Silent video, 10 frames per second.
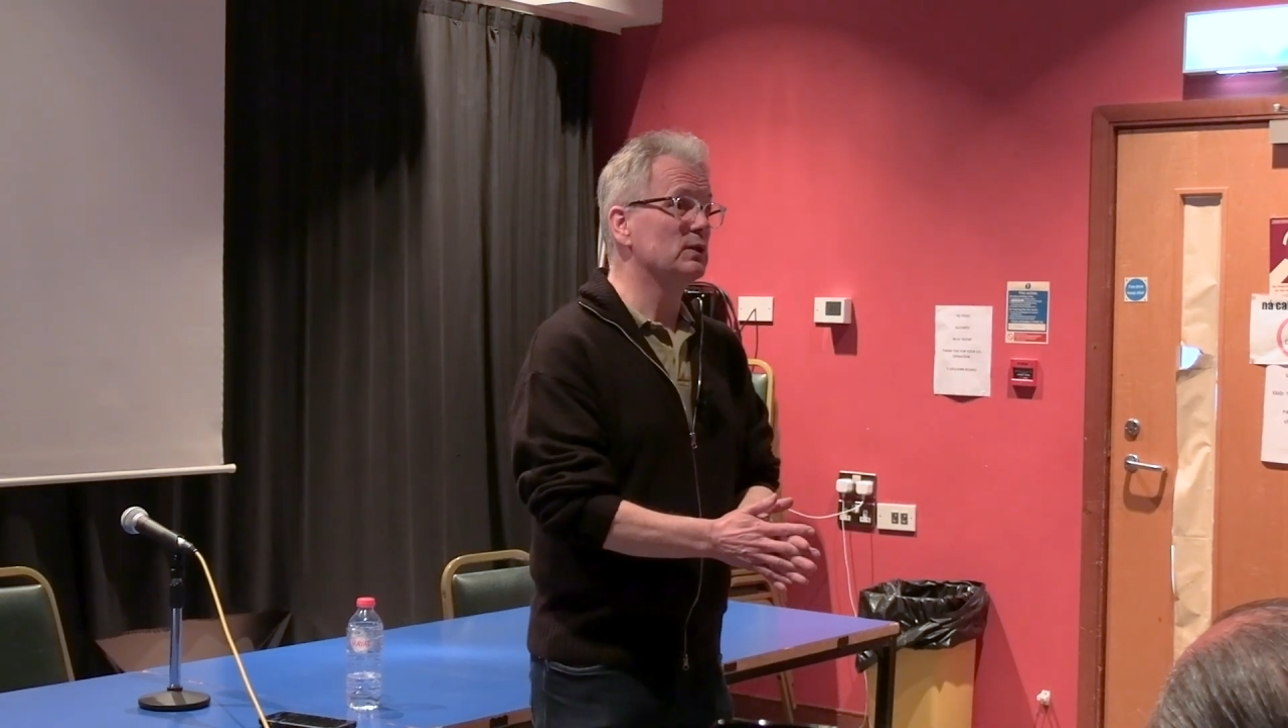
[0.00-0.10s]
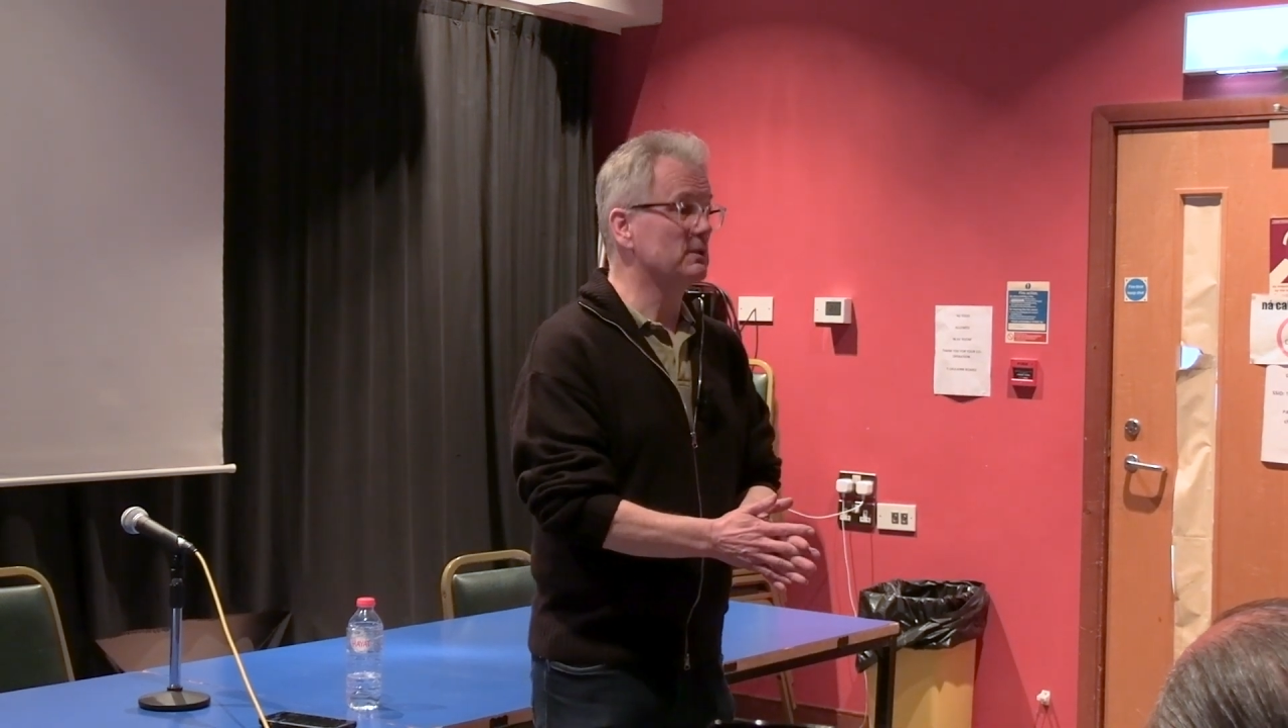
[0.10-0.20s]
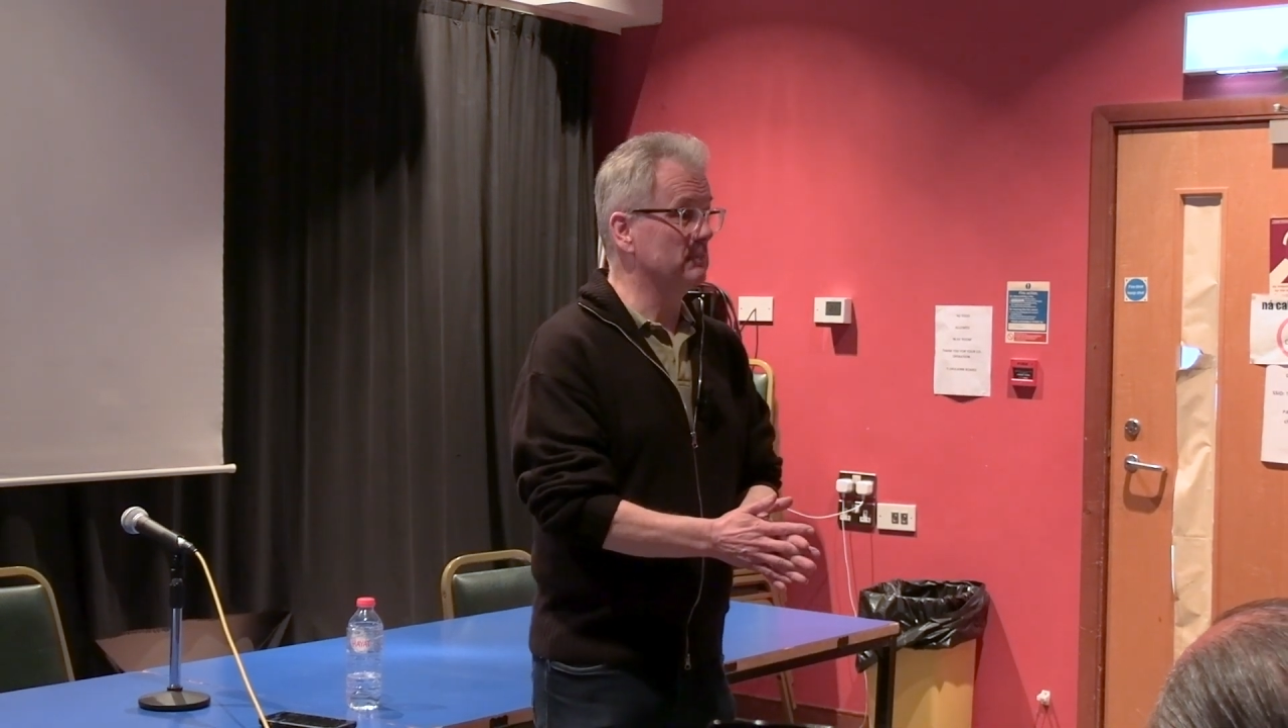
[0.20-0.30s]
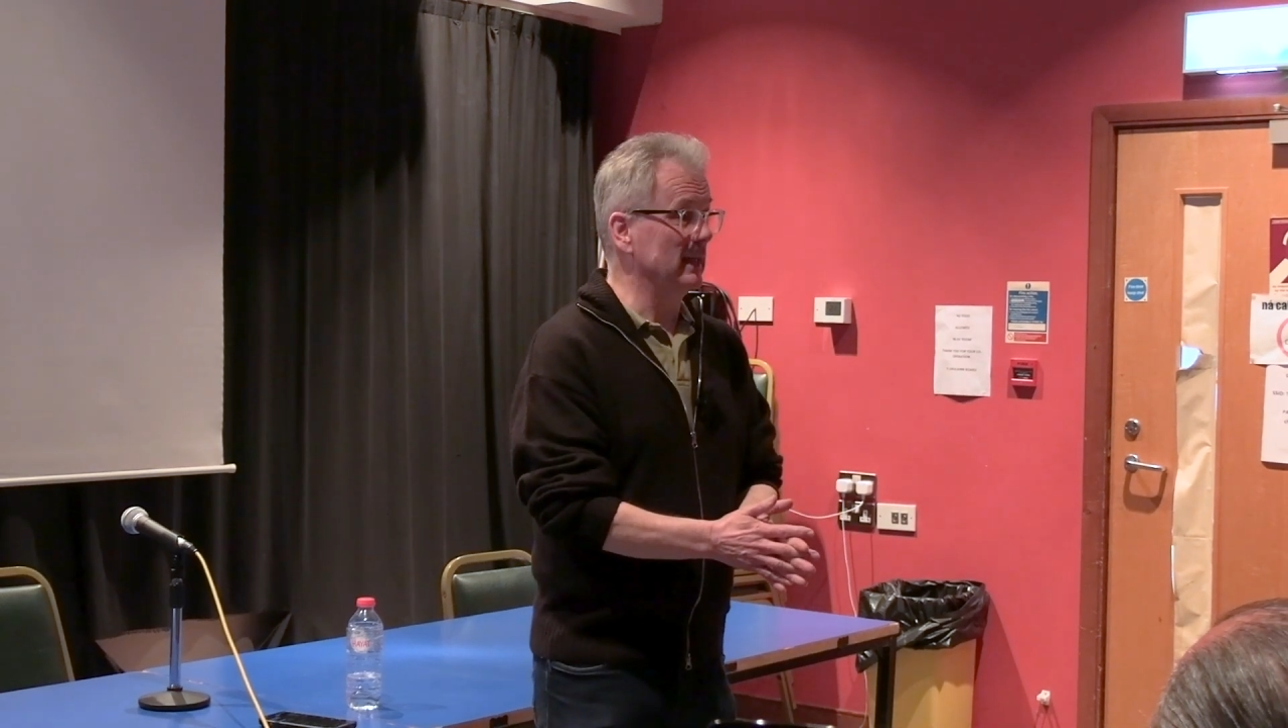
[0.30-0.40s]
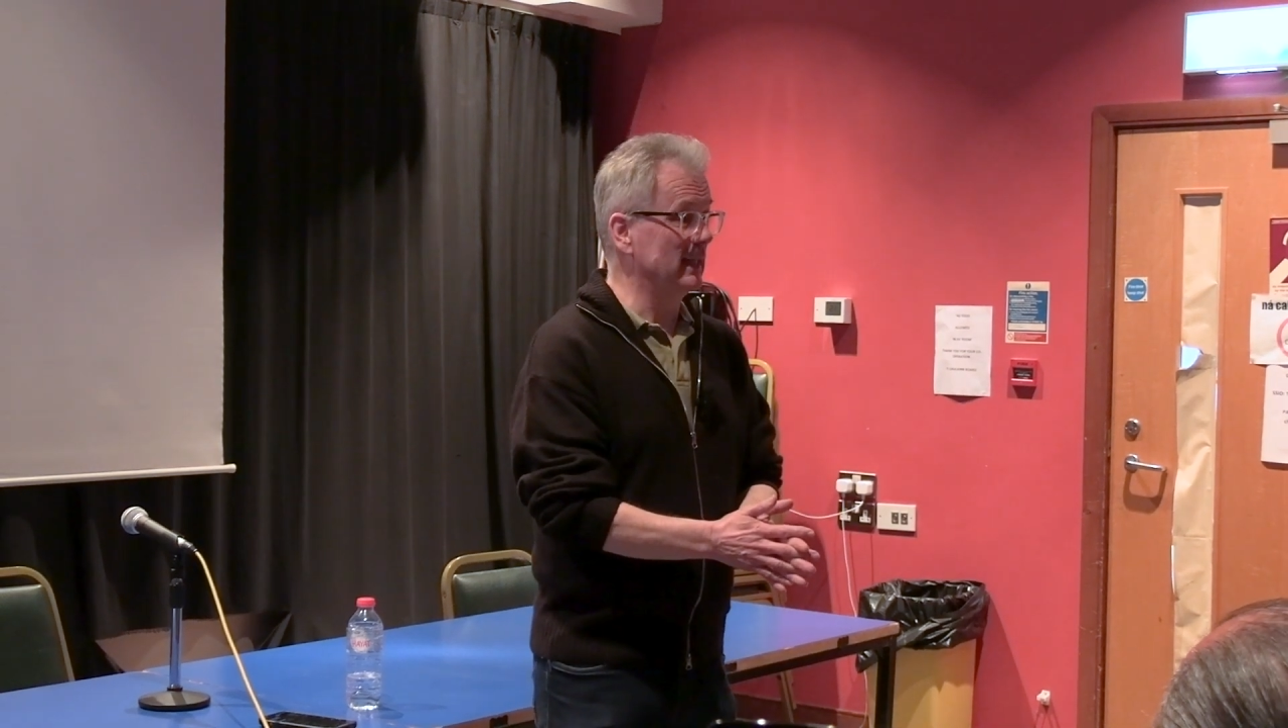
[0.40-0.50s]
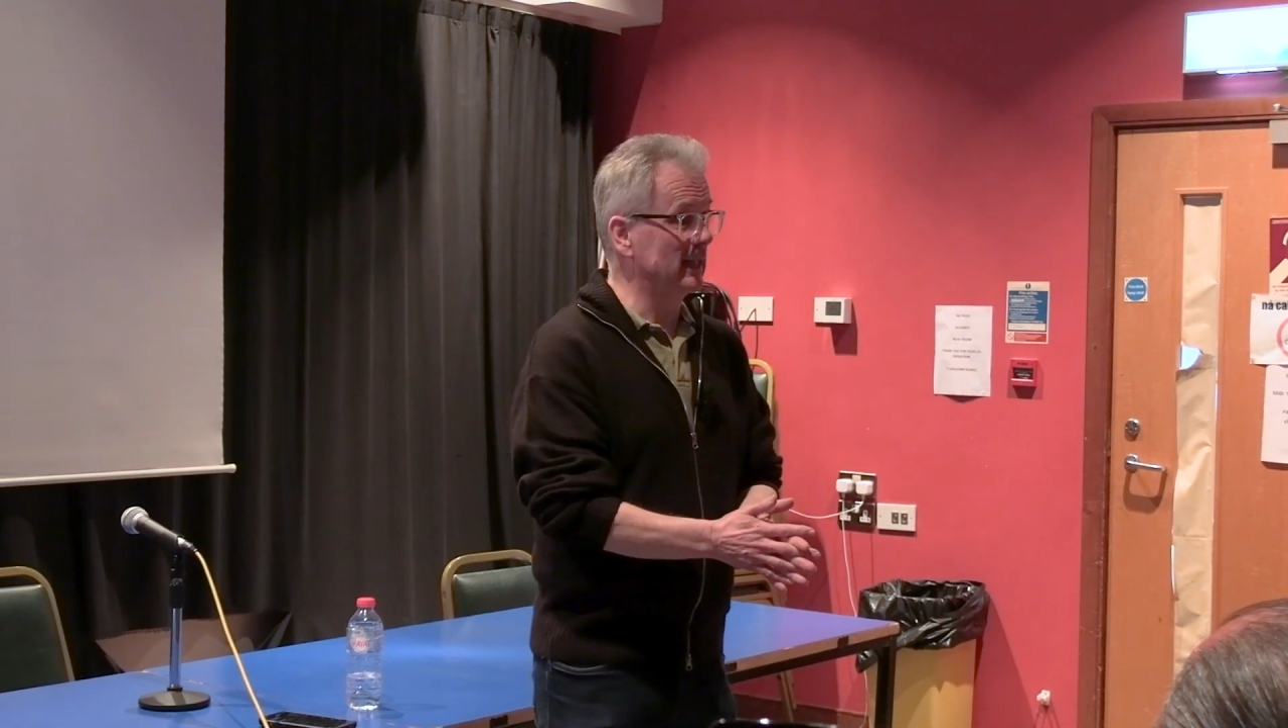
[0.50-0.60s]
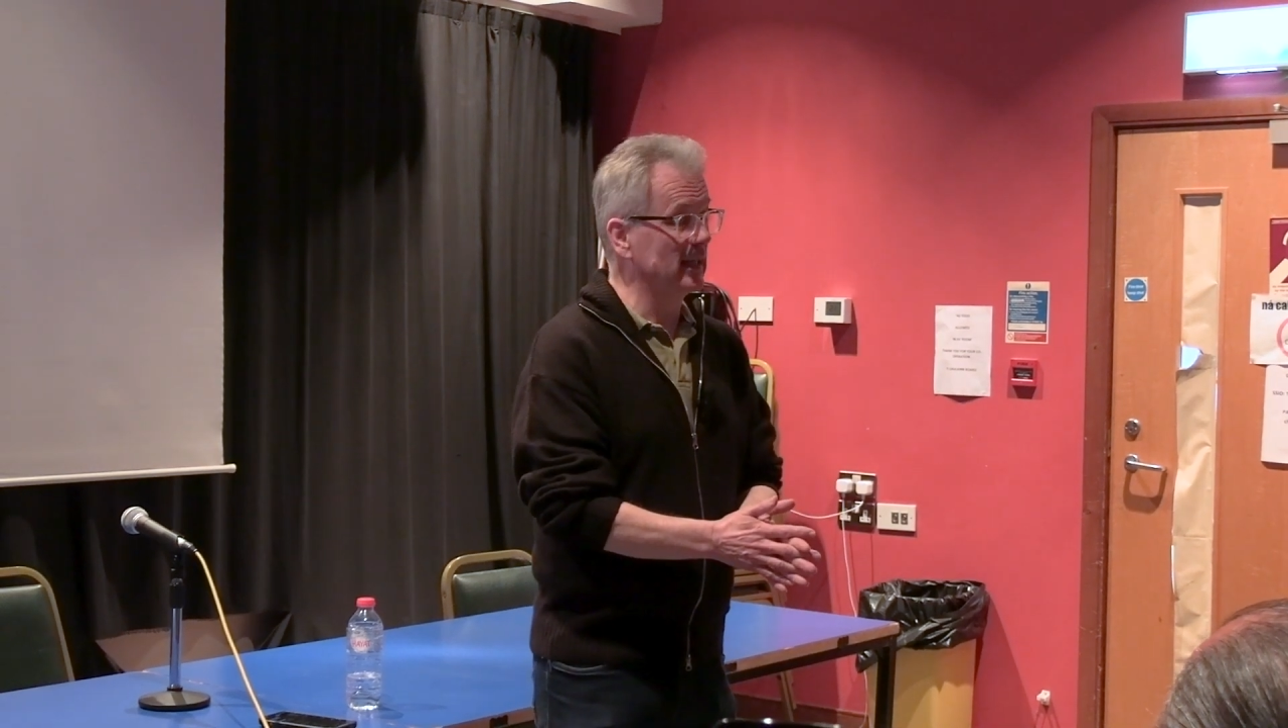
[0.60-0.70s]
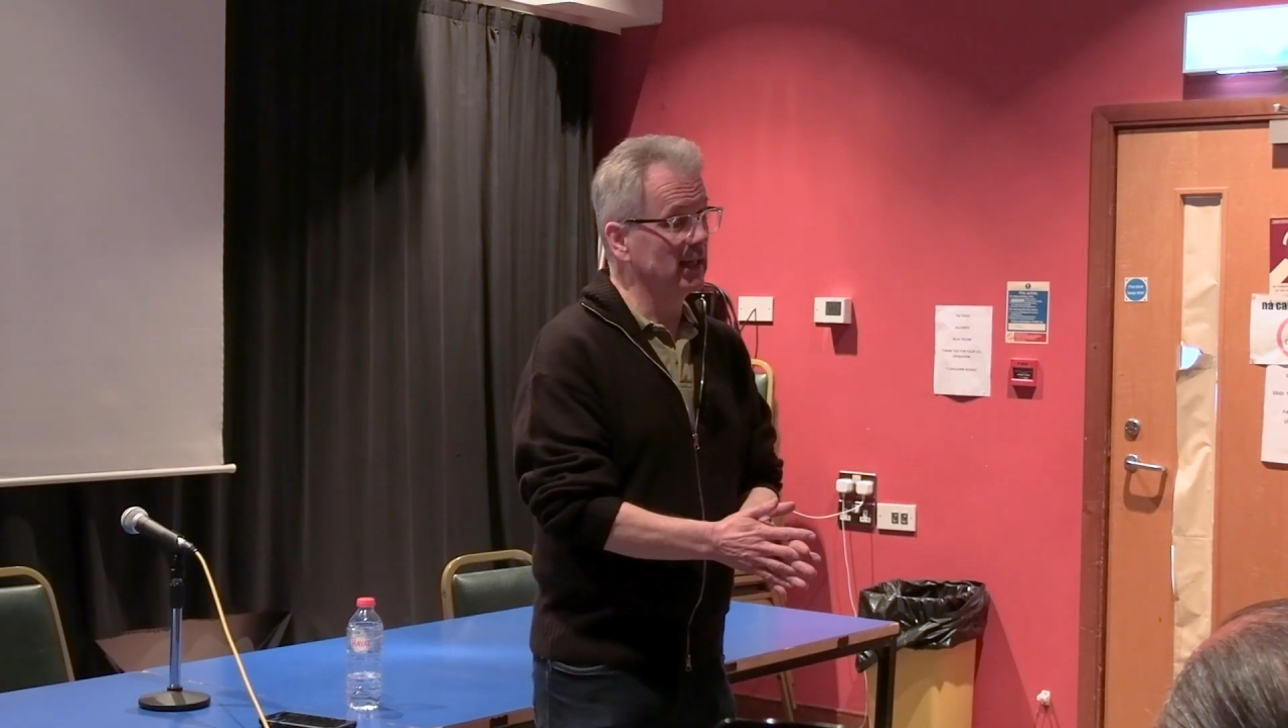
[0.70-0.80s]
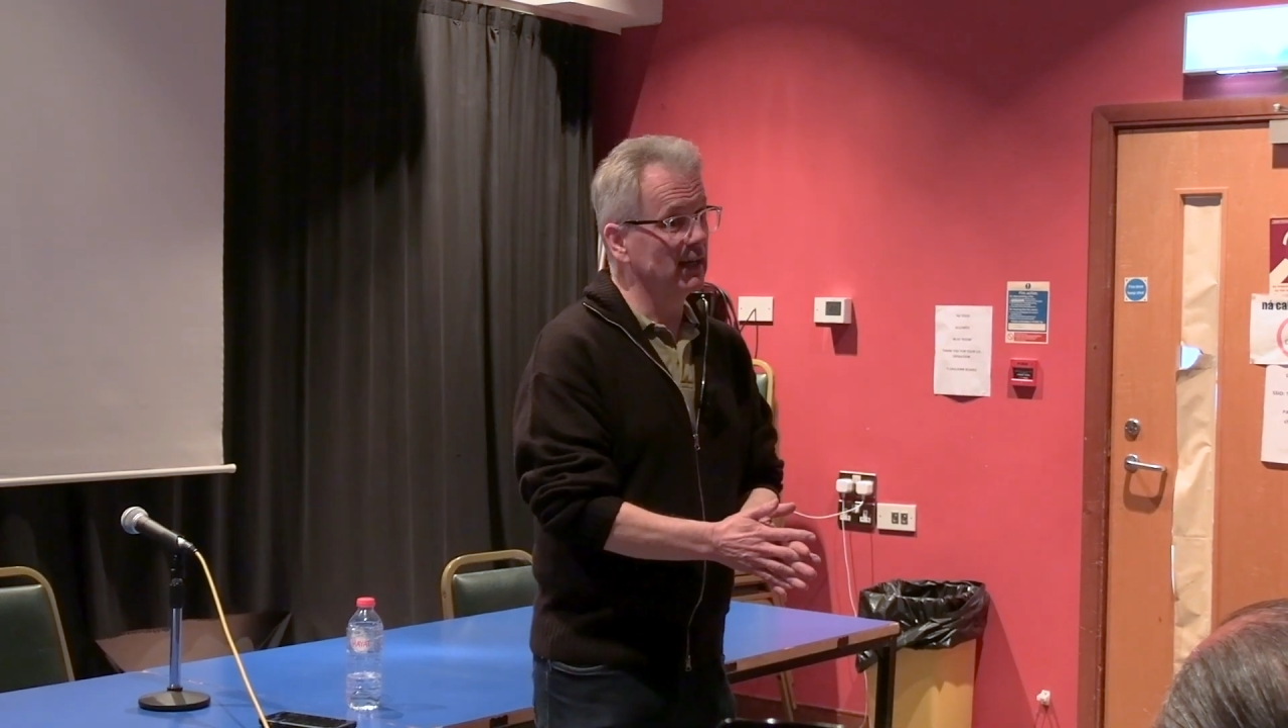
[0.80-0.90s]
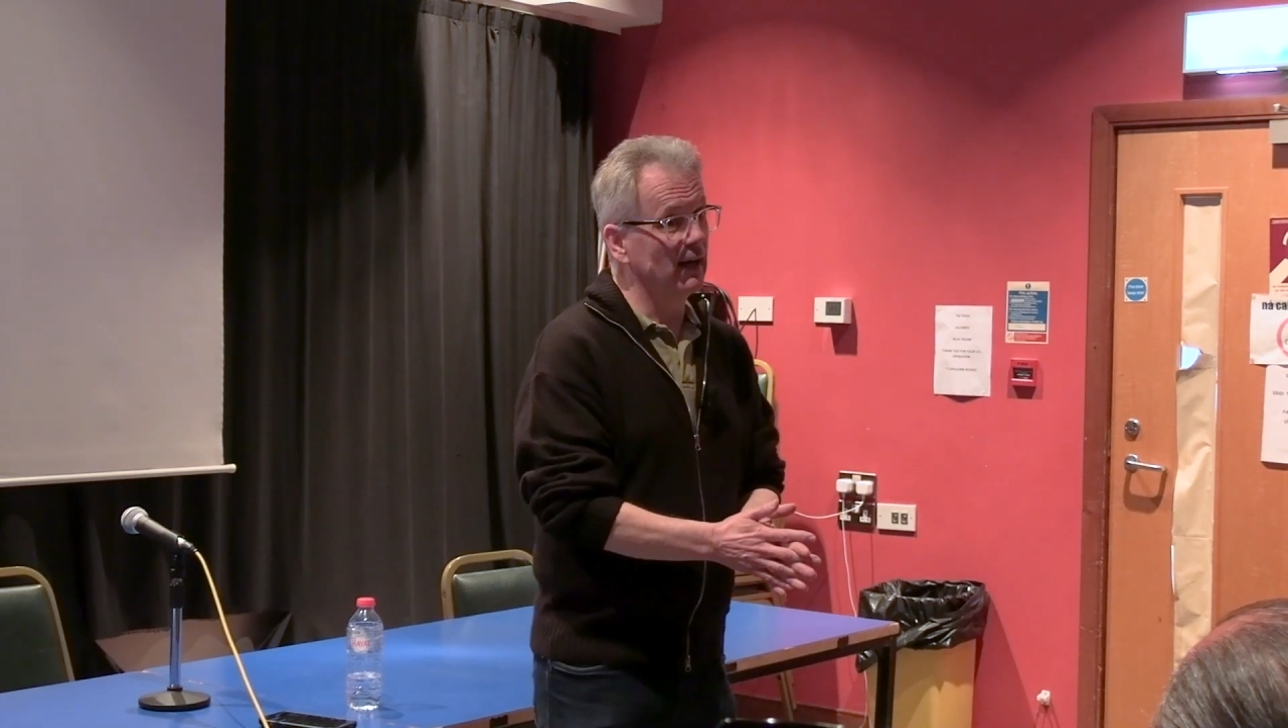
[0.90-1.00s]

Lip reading: speak